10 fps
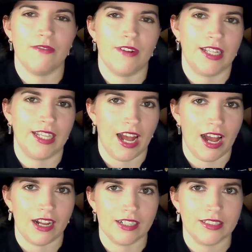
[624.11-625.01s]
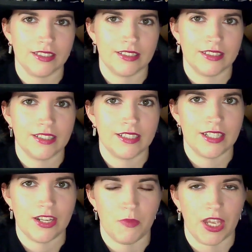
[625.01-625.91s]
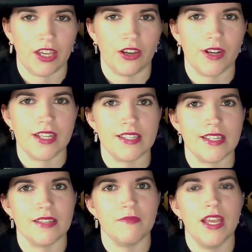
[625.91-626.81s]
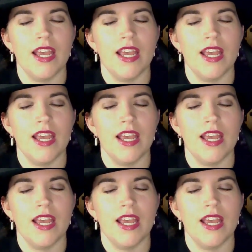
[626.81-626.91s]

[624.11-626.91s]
really hard to pick a criticism.